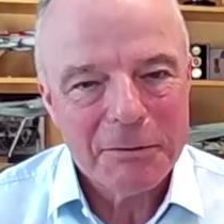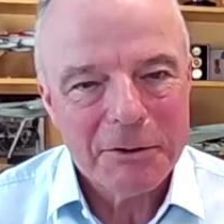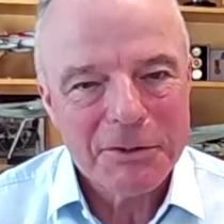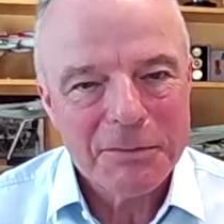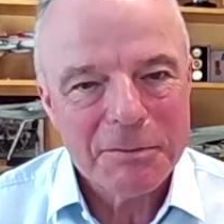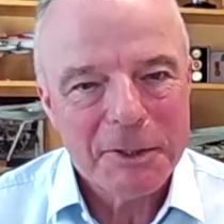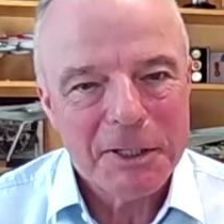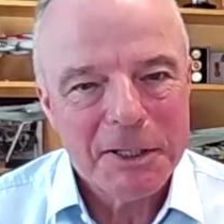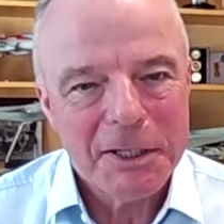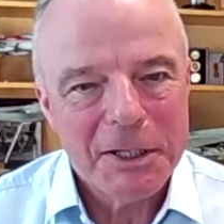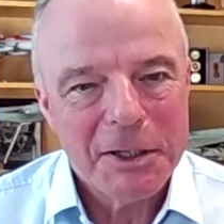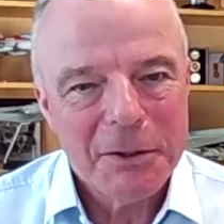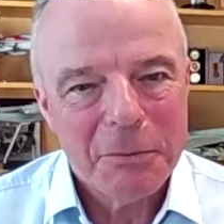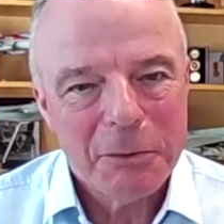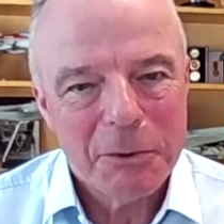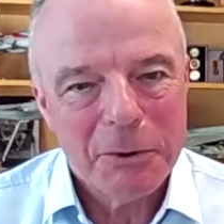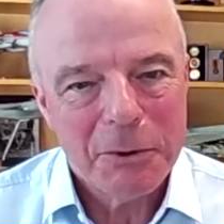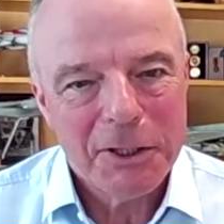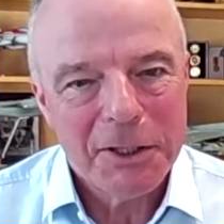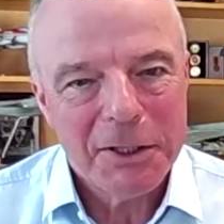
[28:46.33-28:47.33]
I spent a year
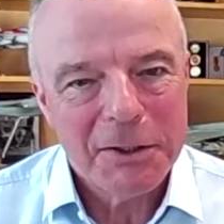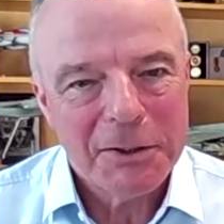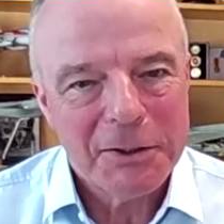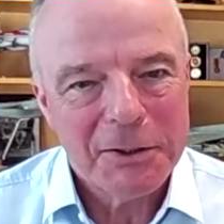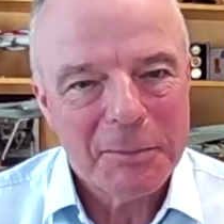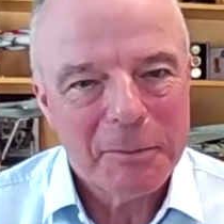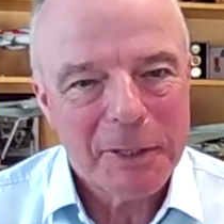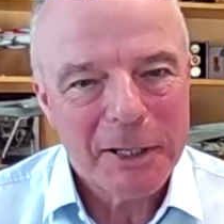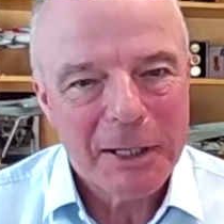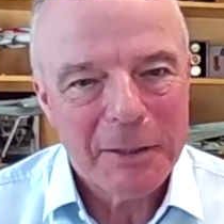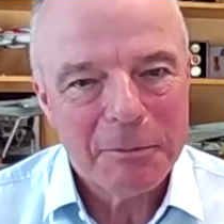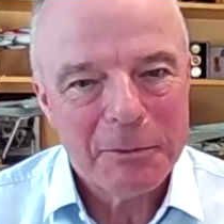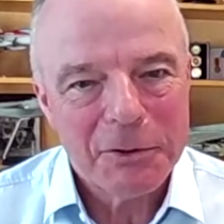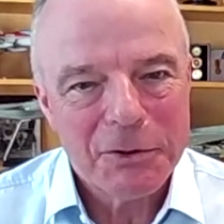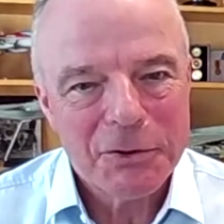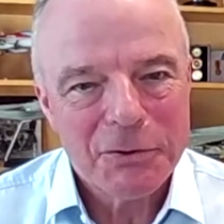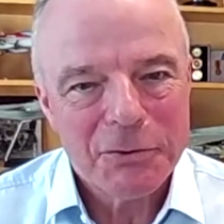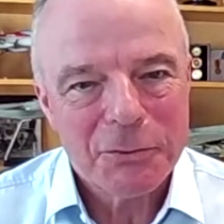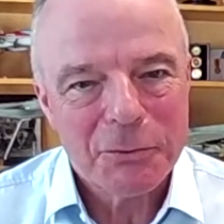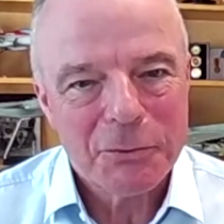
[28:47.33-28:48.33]
working in a department
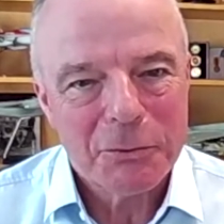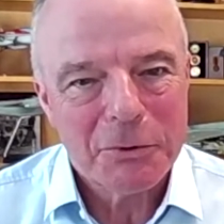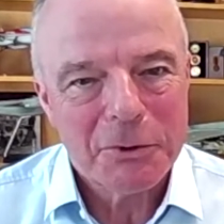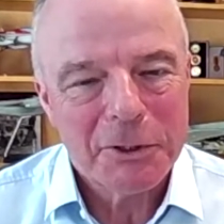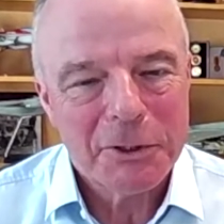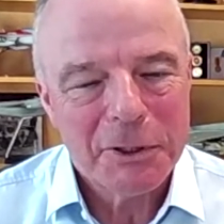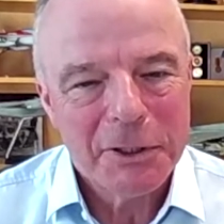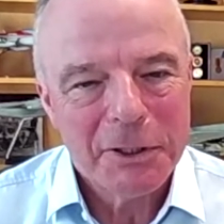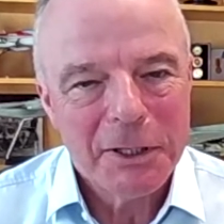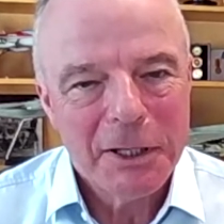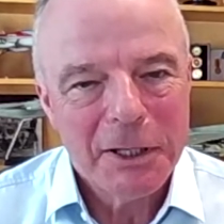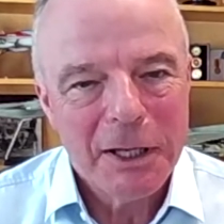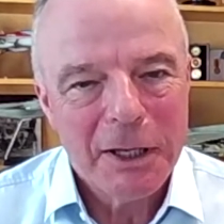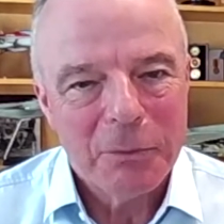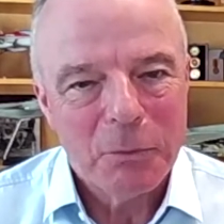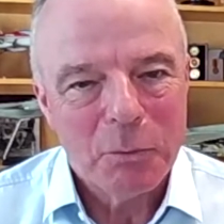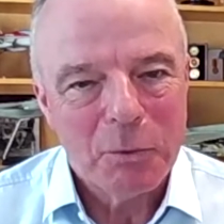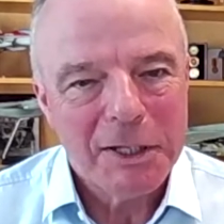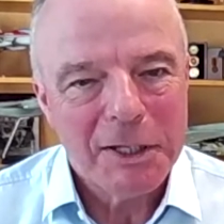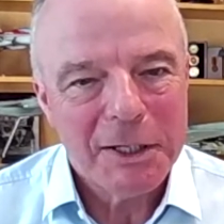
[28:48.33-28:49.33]
store
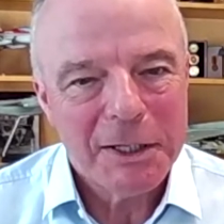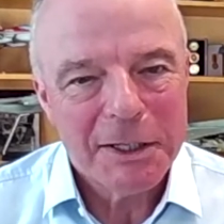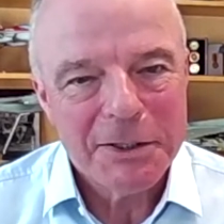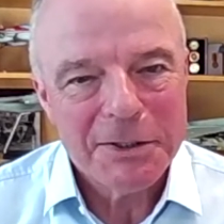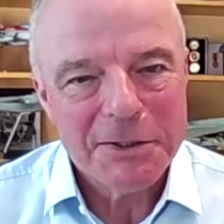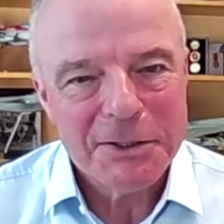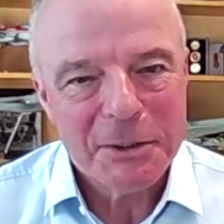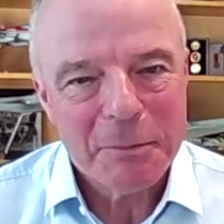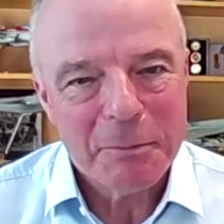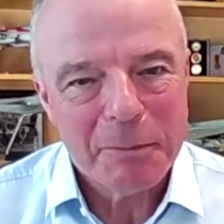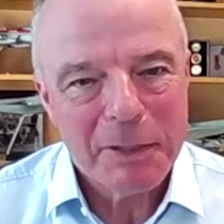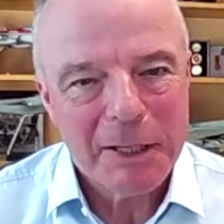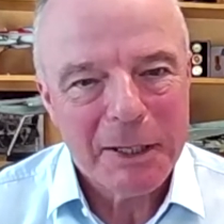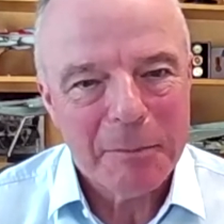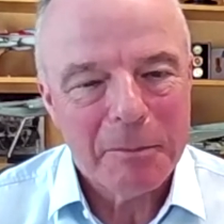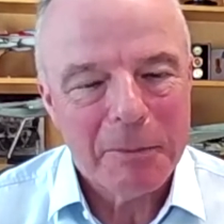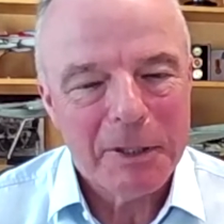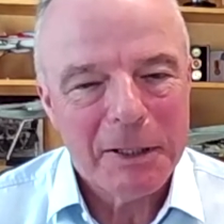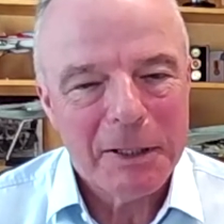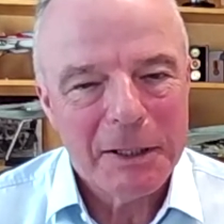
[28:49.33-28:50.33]
and weekends in a
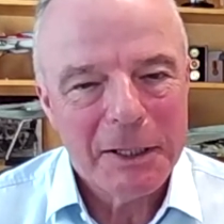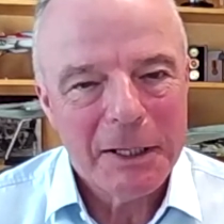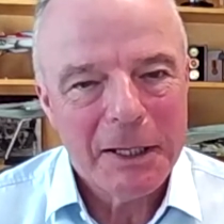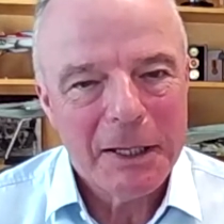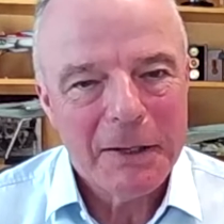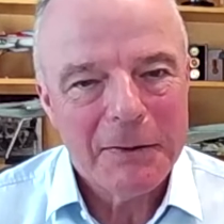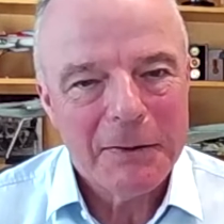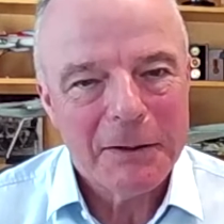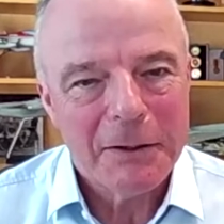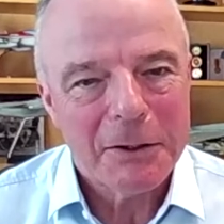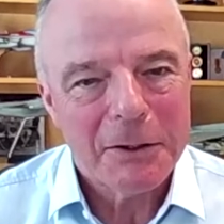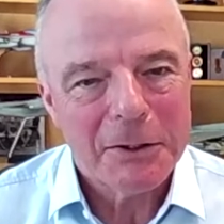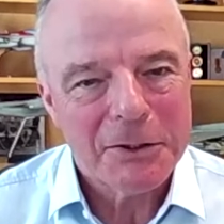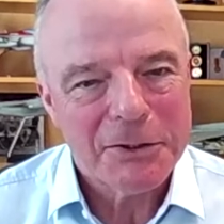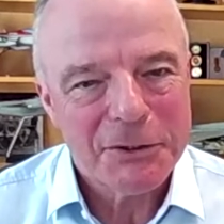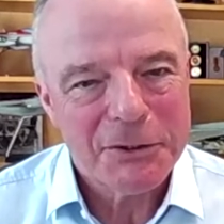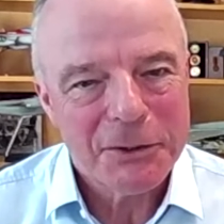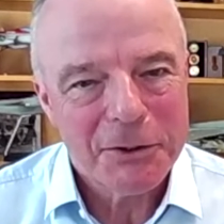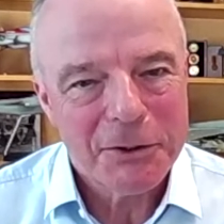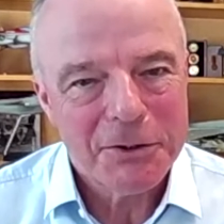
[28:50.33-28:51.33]
pub, and I
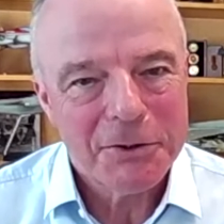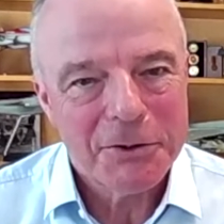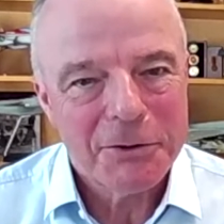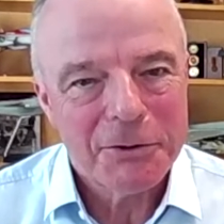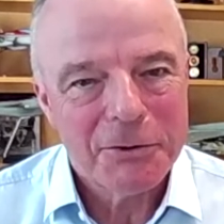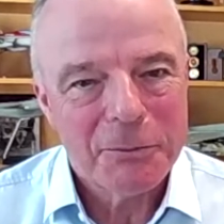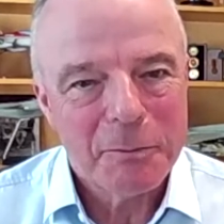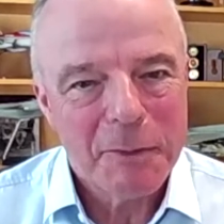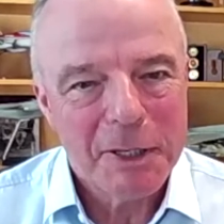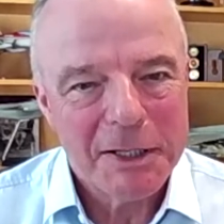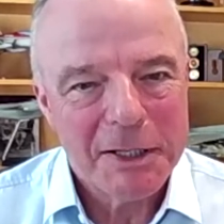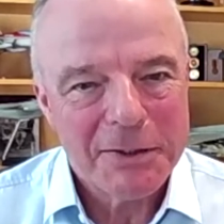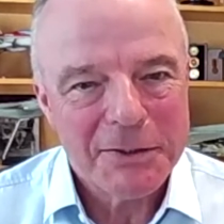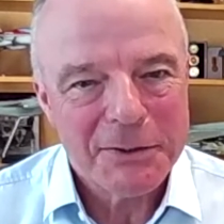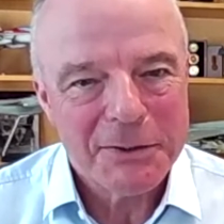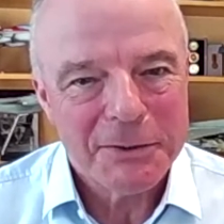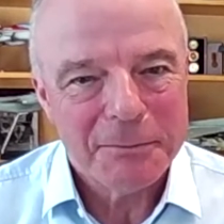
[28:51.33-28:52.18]
decided to do medicine.